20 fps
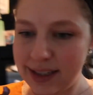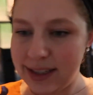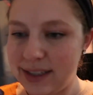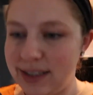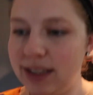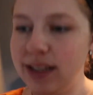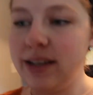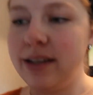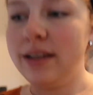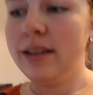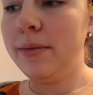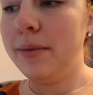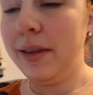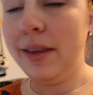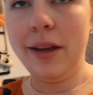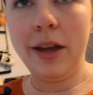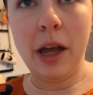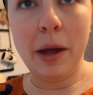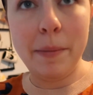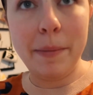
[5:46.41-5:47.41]
see, let me
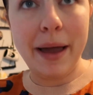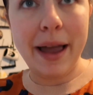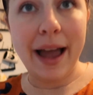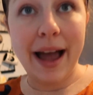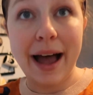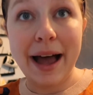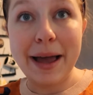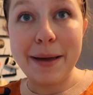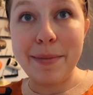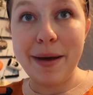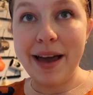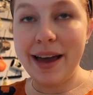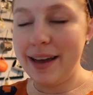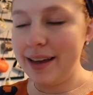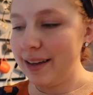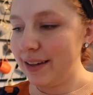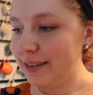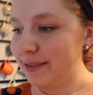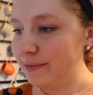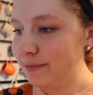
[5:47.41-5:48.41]
look on my
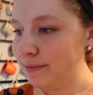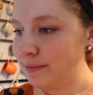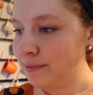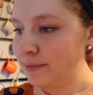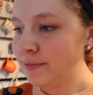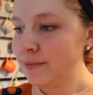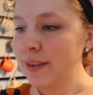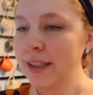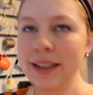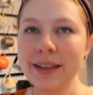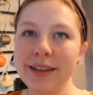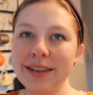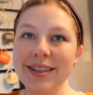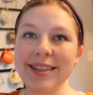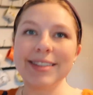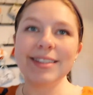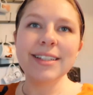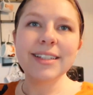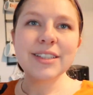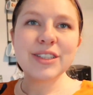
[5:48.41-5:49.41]
iPad. It's
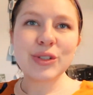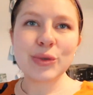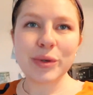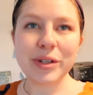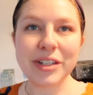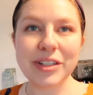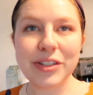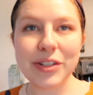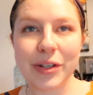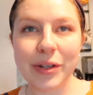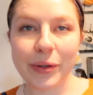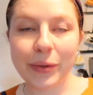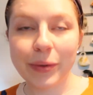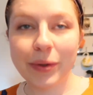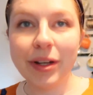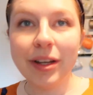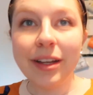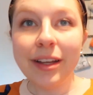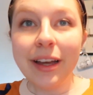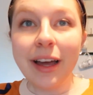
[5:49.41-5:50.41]

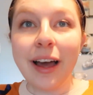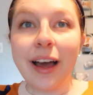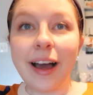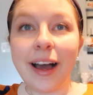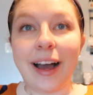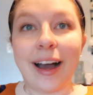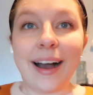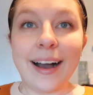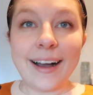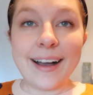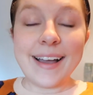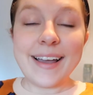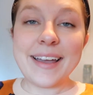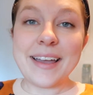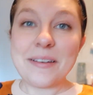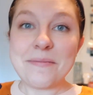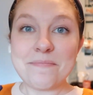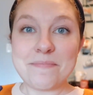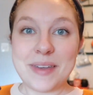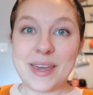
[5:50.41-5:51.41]
6:22. I
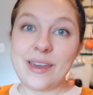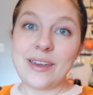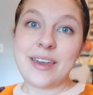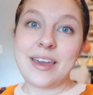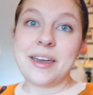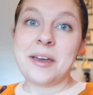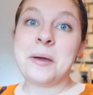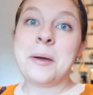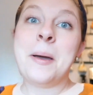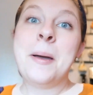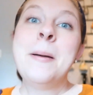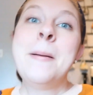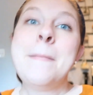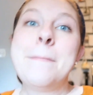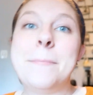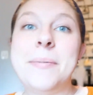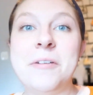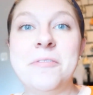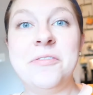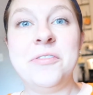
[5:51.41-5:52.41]
am making
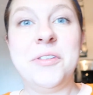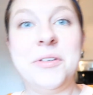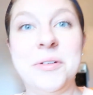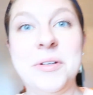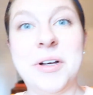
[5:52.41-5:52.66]
buffalo